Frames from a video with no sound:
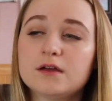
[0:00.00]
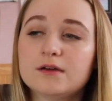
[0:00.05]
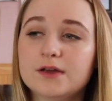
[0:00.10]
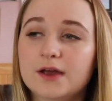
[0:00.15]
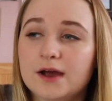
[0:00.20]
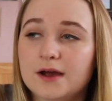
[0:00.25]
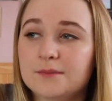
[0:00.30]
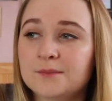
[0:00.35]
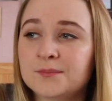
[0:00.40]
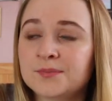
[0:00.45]

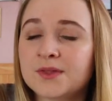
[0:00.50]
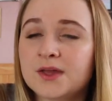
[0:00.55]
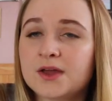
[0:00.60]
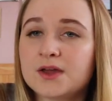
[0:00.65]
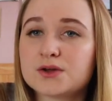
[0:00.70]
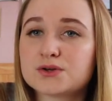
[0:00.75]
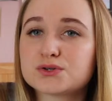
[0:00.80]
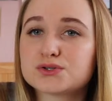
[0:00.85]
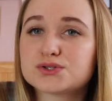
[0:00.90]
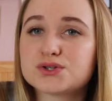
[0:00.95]
Yeah,
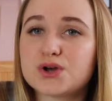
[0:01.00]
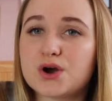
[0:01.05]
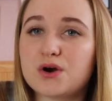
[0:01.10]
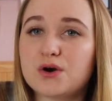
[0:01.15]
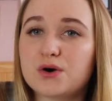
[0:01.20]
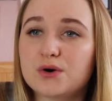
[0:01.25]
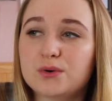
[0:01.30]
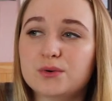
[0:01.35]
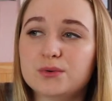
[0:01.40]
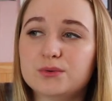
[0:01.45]

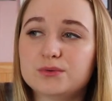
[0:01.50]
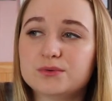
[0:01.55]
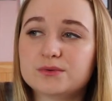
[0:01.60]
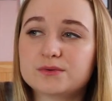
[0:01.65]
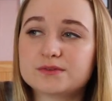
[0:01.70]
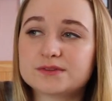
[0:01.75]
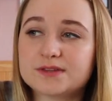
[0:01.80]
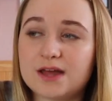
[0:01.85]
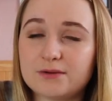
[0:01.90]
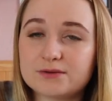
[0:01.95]
so
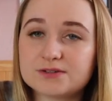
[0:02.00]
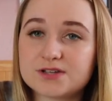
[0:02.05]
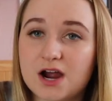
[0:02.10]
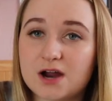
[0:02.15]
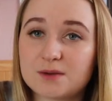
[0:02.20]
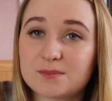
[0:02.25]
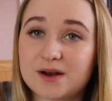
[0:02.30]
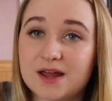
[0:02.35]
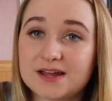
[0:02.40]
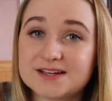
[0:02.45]
that was
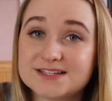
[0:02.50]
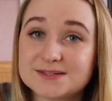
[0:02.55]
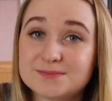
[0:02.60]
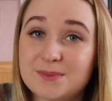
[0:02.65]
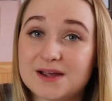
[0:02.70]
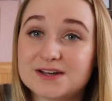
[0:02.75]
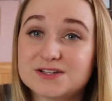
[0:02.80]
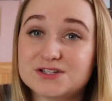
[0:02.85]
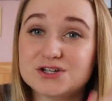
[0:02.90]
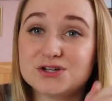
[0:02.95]
hard, but I did
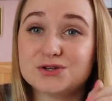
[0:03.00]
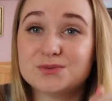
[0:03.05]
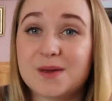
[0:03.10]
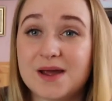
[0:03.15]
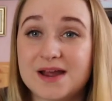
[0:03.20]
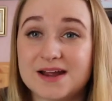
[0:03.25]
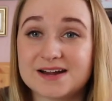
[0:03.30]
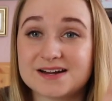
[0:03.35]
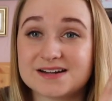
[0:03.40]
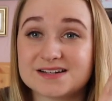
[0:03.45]
buy two
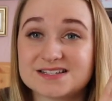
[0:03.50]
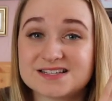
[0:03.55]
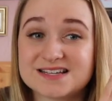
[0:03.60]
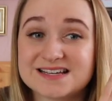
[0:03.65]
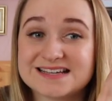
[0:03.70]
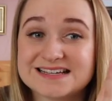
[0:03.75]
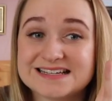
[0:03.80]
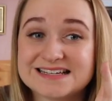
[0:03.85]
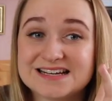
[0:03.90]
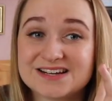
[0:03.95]

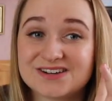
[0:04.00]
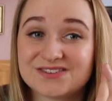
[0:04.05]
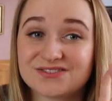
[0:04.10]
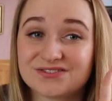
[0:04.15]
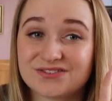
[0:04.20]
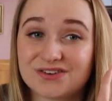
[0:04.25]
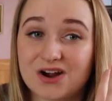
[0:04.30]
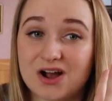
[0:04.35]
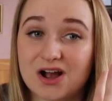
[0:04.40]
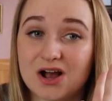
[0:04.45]
pairs
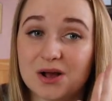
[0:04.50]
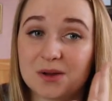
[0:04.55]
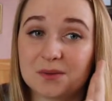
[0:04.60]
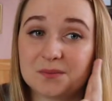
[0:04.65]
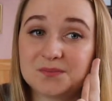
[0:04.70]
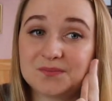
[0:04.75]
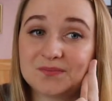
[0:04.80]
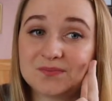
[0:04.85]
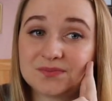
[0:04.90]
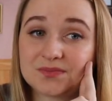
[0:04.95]

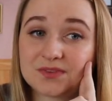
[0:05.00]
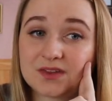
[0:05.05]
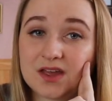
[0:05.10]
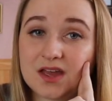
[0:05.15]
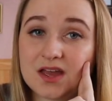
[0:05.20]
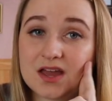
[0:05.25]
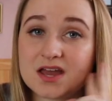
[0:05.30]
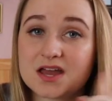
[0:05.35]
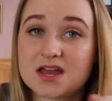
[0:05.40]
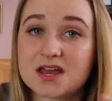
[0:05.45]
from
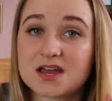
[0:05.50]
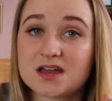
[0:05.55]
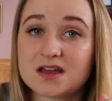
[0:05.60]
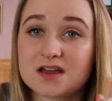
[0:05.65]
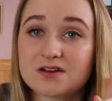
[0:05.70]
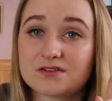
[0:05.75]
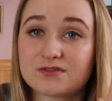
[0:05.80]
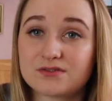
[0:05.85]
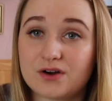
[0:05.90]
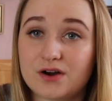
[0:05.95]

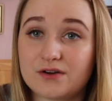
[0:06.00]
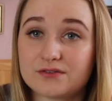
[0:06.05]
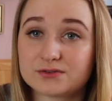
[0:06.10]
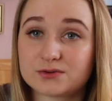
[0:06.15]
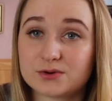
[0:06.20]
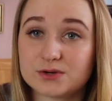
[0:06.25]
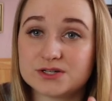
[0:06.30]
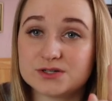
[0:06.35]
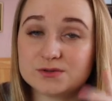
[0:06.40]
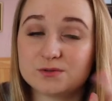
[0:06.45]
Forever
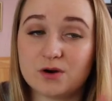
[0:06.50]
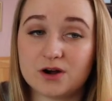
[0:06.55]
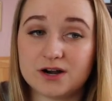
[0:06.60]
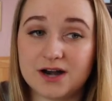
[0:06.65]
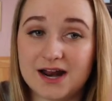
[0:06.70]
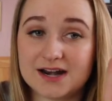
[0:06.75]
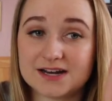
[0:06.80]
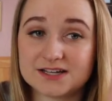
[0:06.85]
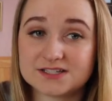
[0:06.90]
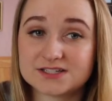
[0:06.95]

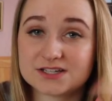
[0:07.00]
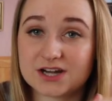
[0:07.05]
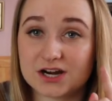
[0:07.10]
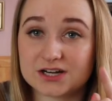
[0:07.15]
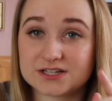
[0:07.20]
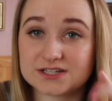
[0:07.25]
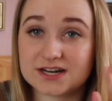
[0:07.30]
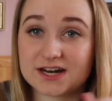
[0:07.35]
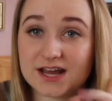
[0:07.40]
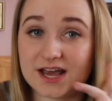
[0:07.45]
21 and a
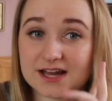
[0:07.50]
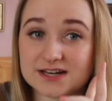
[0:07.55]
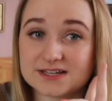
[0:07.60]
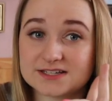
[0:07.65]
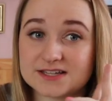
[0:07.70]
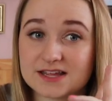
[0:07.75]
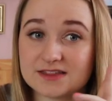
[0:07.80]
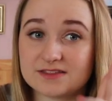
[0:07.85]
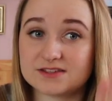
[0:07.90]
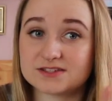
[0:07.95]
skirt, and I had
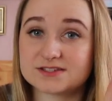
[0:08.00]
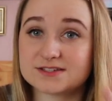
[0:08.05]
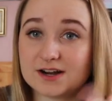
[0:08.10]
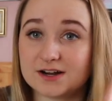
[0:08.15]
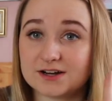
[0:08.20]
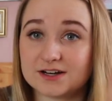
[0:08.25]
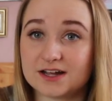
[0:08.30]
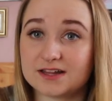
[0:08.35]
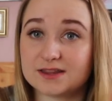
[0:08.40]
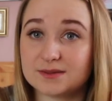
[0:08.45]
to send the
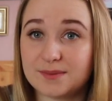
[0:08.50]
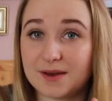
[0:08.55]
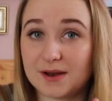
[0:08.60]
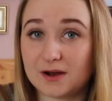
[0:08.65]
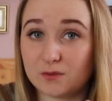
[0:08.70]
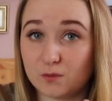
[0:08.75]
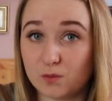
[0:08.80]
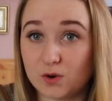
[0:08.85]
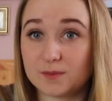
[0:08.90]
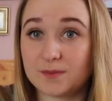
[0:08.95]
skirt and the
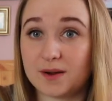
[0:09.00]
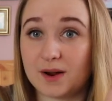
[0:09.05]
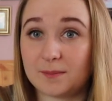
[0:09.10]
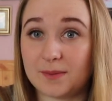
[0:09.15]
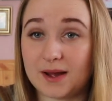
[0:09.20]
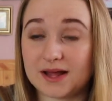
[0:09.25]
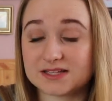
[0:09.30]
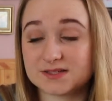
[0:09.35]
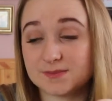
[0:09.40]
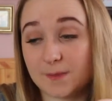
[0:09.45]
one pair
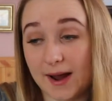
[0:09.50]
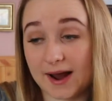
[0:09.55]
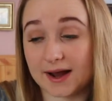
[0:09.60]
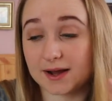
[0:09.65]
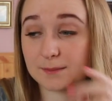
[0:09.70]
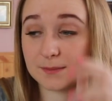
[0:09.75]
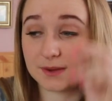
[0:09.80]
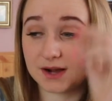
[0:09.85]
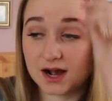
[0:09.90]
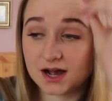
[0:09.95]
of pants
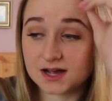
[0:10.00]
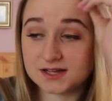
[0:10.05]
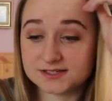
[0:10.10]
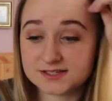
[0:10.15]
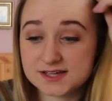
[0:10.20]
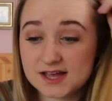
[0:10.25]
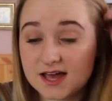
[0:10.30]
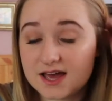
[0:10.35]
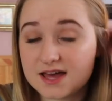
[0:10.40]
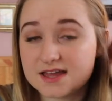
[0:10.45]
back
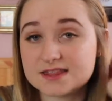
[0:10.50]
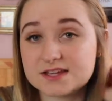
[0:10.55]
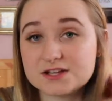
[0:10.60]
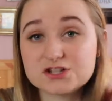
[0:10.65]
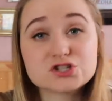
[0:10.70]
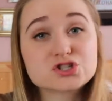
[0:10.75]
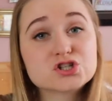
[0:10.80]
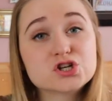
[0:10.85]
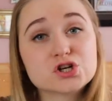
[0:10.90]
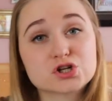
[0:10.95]
because they
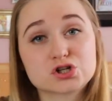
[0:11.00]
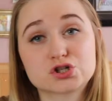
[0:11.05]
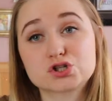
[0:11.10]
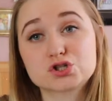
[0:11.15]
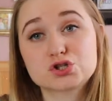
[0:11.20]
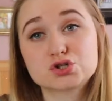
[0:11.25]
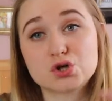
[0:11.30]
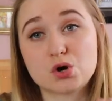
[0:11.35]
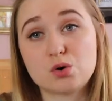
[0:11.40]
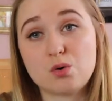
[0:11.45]
just
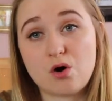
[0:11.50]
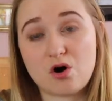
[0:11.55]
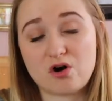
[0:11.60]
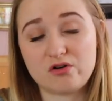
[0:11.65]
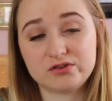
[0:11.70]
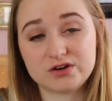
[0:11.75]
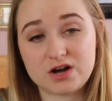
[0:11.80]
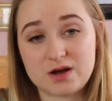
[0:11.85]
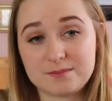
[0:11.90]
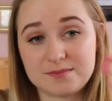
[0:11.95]
looked so
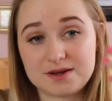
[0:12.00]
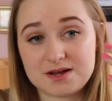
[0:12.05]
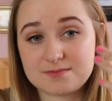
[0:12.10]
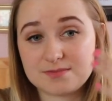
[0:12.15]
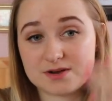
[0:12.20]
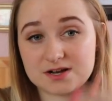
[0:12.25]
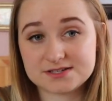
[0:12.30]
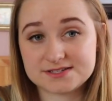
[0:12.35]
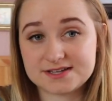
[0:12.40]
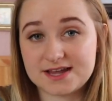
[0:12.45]
awful on me,
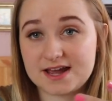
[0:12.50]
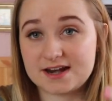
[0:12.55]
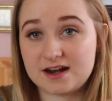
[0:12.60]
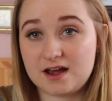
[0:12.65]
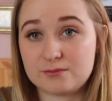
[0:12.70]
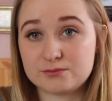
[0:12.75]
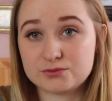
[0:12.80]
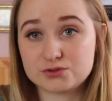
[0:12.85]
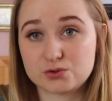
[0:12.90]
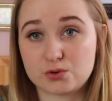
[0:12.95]
because again,
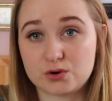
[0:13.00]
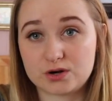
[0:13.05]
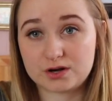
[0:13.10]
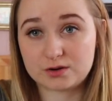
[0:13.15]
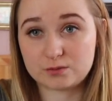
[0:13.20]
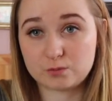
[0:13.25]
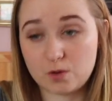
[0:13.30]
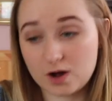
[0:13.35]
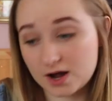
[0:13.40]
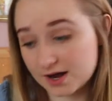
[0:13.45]
I'm short
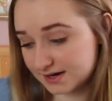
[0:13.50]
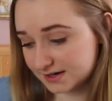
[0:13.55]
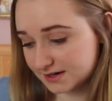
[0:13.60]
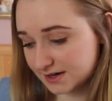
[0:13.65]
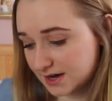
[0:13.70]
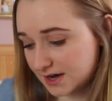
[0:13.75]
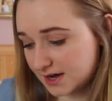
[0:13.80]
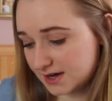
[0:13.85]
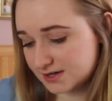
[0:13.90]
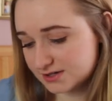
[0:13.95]
and wide.
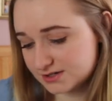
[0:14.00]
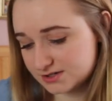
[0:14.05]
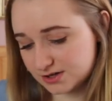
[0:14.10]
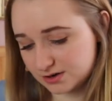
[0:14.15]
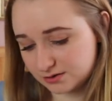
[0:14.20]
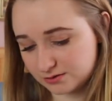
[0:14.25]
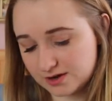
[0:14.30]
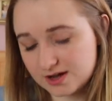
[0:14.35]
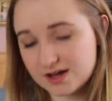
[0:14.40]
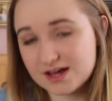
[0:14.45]

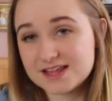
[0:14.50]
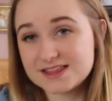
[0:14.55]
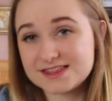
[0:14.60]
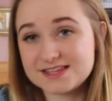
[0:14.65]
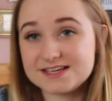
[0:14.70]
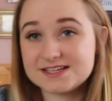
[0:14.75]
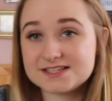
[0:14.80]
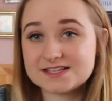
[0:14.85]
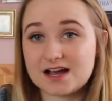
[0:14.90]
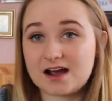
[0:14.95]
So
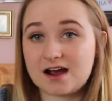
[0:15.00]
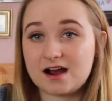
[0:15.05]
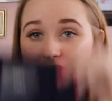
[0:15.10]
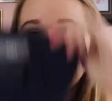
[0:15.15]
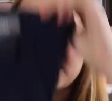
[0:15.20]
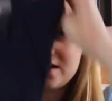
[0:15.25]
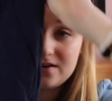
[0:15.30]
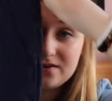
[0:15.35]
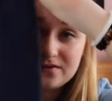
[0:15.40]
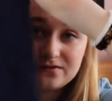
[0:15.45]
these
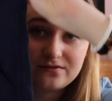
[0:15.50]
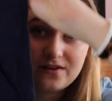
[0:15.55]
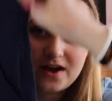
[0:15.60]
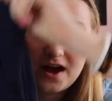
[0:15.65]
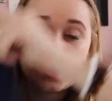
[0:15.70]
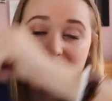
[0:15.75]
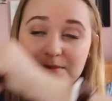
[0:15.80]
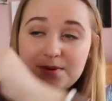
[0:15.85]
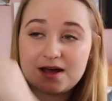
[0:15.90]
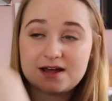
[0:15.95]
are
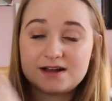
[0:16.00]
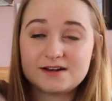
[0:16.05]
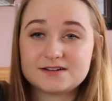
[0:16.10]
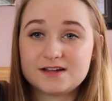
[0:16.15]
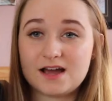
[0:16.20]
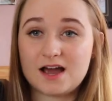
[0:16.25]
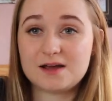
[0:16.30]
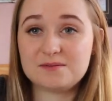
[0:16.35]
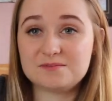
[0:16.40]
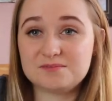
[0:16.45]
fab,
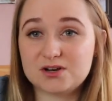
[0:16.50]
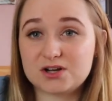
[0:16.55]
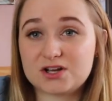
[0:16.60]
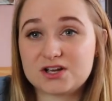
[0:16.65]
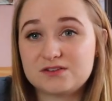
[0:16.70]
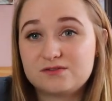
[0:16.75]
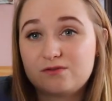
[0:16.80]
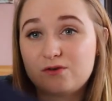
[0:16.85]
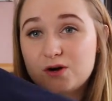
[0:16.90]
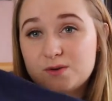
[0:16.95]
and I'm
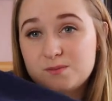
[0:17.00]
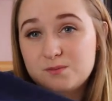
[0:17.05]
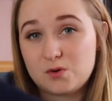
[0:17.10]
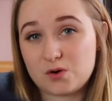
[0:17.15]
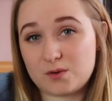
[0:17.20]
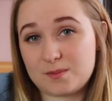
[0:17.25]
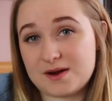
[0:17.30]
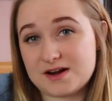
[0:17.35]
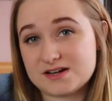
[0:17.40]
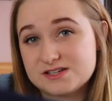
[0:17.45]
looking for
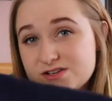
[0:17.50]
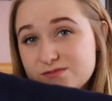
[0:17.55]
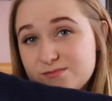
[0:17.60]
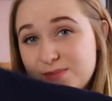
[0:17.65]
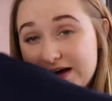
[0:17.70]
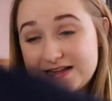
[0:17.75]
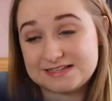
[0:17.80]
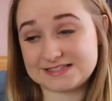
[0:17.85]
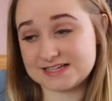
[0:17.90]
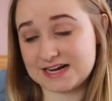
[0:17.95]
more pairs of
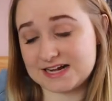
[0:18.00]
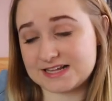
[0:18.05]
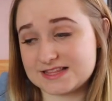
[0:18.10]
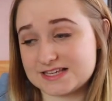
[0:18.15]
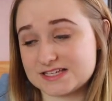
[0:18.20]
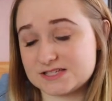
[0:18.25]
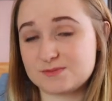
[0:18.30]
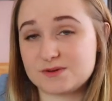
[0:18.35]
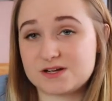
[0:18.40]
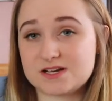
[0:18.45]
pants like
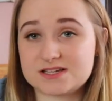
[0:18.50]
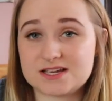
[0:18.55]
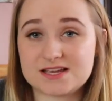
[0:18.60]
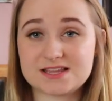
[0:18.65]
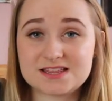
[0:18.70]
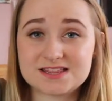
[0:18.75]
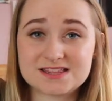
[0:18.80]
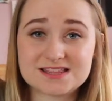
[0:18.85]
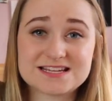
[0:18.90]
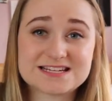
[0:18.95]
this because
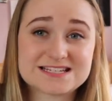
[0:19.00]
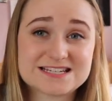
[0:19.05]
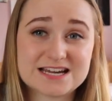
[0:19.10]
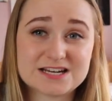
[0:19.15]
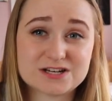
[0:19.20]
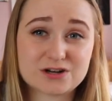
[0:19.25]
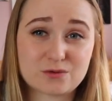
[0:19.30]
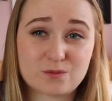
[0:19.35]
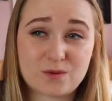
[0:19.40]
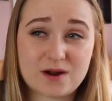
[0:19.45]
I
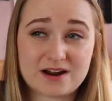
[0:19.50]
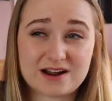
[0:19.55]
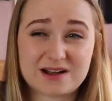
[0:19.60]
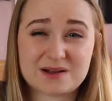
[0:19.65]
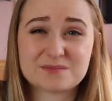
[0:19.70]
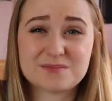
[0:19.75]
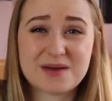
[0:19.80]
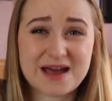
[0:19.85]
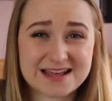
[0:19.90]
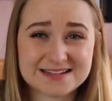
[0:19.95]
intend on
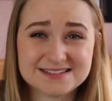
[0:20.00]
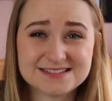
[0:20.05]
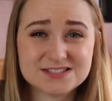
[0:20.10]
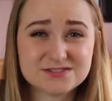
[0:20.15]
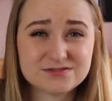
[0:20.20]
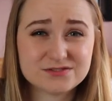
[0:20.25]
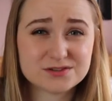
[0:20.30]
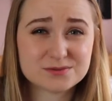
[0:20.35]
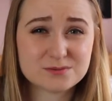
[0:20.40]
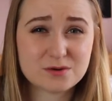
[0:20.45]
wearing
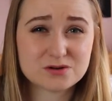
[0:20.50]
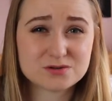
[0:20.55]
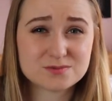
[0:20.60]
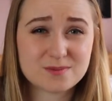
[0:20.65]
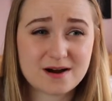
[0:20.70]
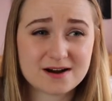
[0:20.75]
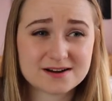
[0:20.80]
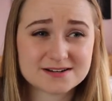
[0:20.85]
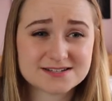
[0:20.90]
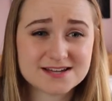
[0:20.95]
pants for the most
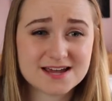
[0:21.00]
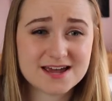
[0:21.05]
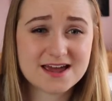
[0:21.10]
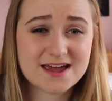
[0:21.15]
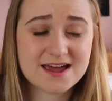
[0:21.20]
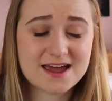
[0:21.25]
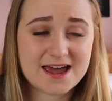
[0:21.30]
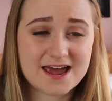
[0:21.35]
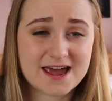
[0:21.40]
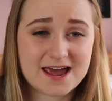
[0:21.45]
part,
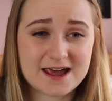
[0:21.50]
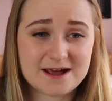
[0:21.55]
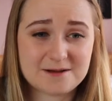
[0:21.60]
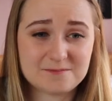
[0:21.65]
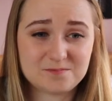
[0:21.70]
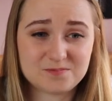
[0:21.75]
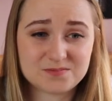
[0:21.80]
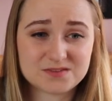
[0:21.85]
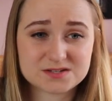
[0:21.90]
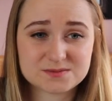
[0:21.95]

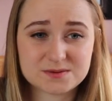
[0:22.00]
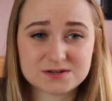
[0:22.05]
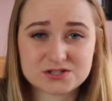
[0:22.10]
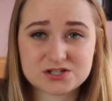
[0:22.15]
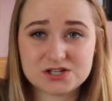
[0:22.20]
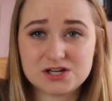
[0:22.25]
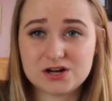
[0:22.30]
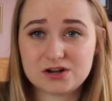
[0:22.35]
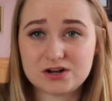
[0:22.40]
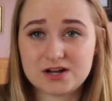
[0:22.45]

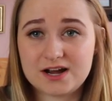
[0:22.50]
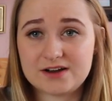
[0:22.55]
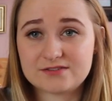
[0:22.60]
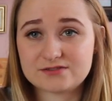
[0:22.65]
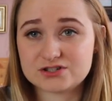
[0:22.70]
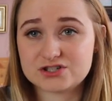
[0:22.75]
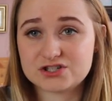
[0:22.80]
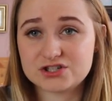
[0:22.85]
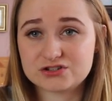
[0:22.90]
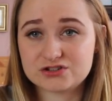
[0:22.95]
especially looking
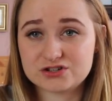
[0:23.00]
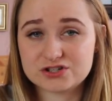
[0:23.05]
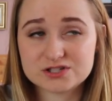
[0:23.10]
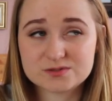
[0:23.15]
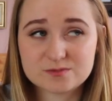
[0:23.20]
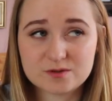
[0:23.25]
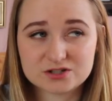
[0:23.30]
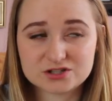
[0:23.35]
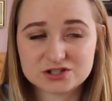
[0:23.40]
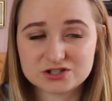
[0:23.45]
after children,
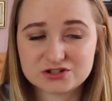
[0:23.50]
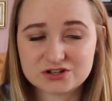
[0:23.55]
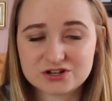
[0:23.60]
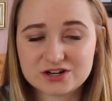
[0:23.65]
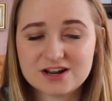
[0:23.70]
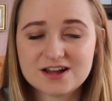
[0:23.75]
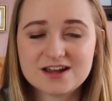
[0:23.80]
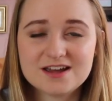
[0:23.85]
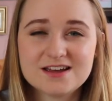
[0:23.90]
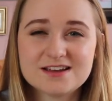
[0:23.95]
small children.